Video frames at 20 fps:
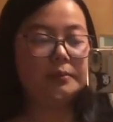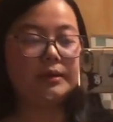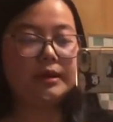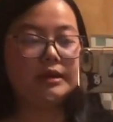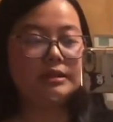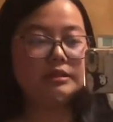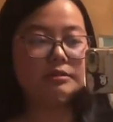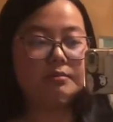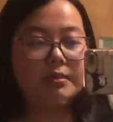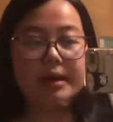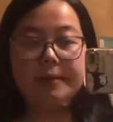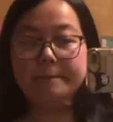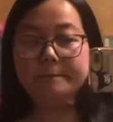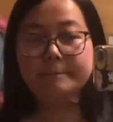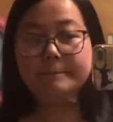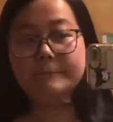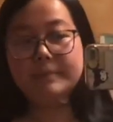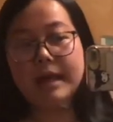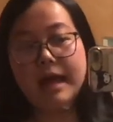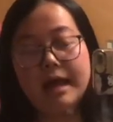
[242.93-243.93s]
but it's my
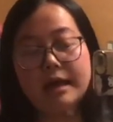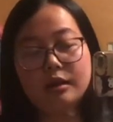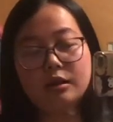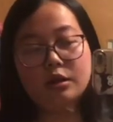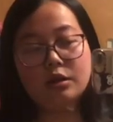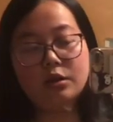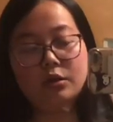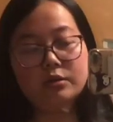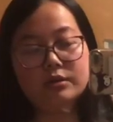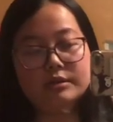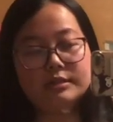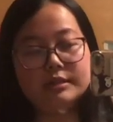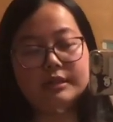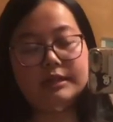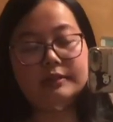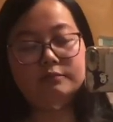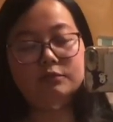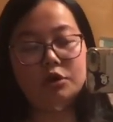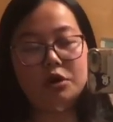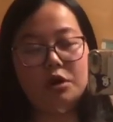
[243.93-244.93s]
black long
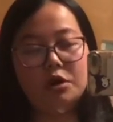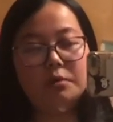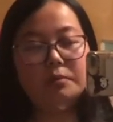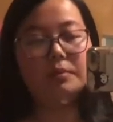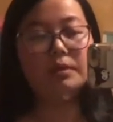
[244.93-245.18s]
sleeve top.